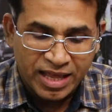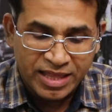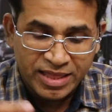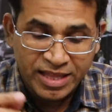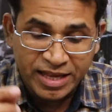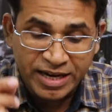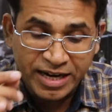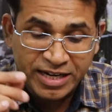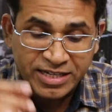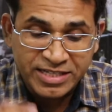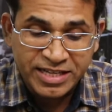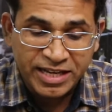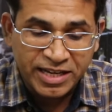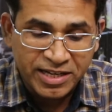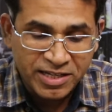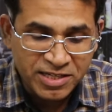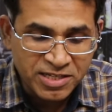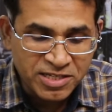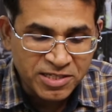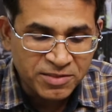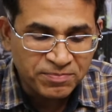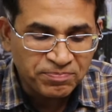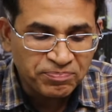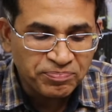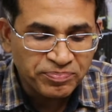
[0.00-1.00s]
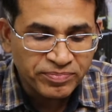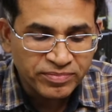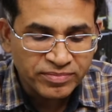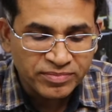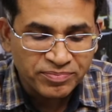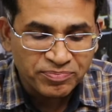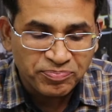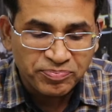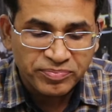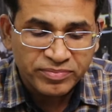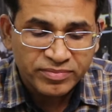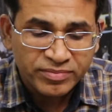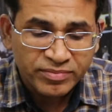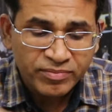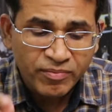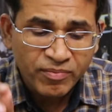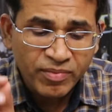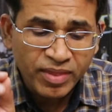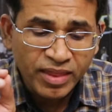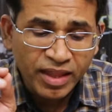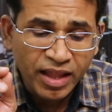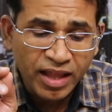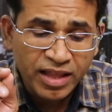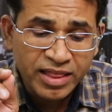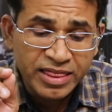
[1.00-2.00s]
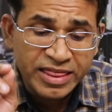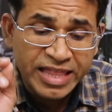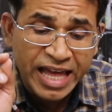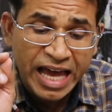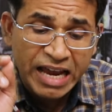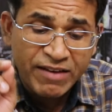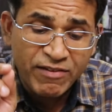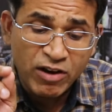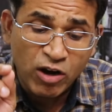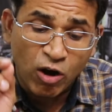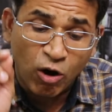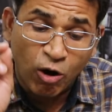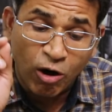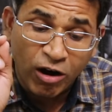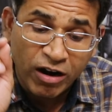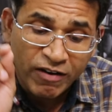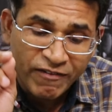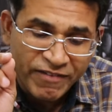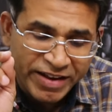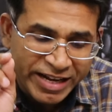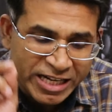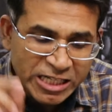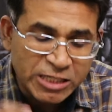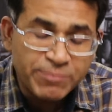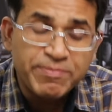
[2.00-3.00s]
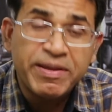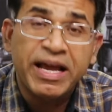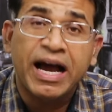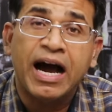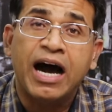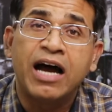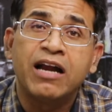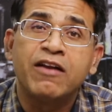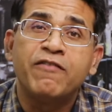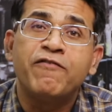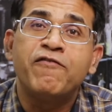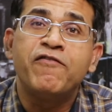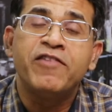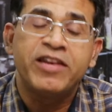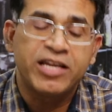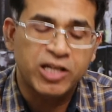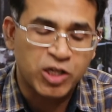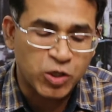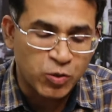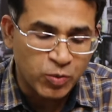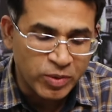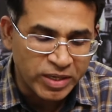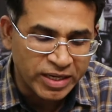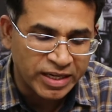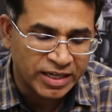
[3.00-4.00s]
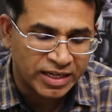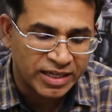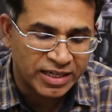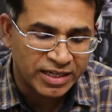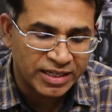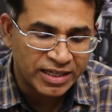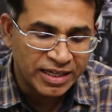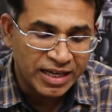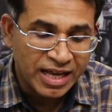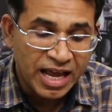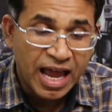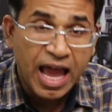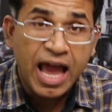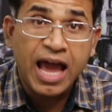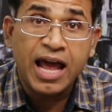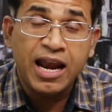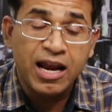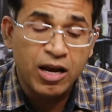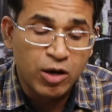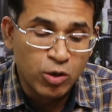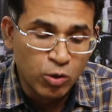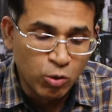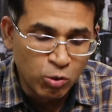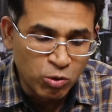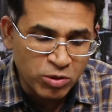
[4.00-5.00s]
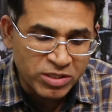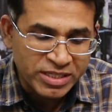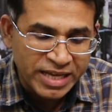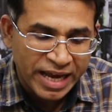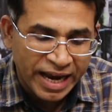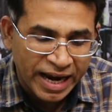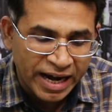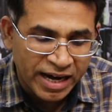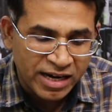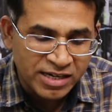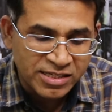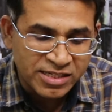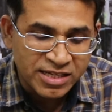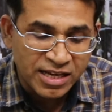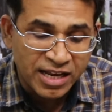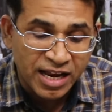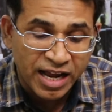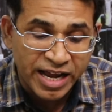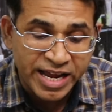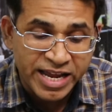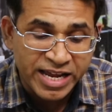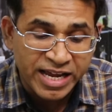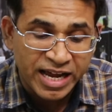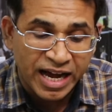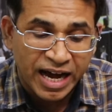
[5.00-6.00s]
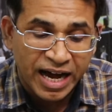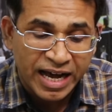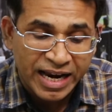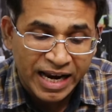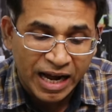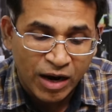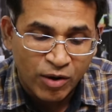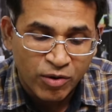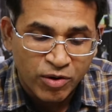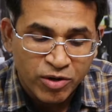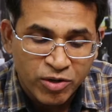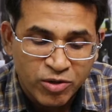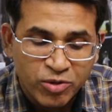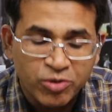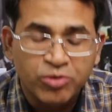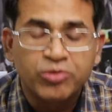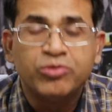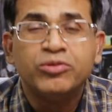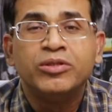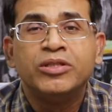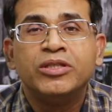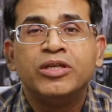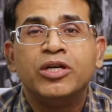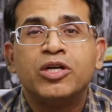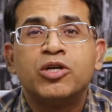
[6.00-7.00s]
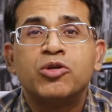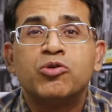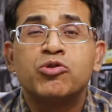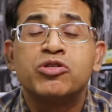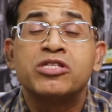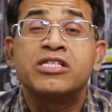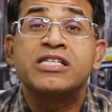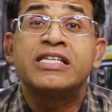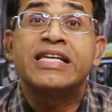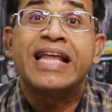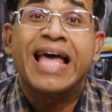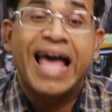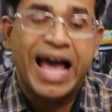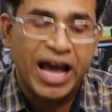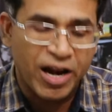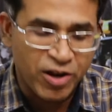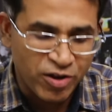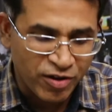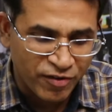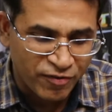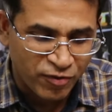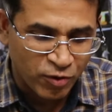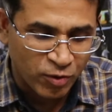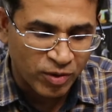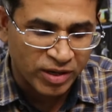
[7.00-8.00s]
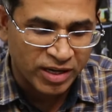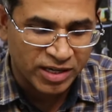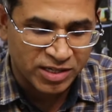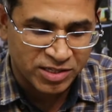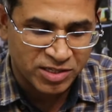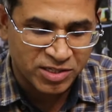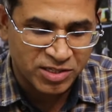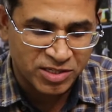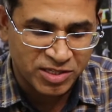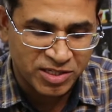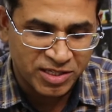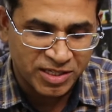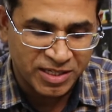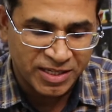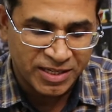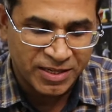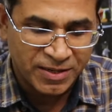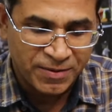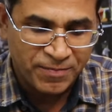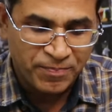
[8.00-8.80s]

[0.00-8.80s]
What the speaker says: Then it says, there will always be unfinished work and loose ends lying around you to snare your focus.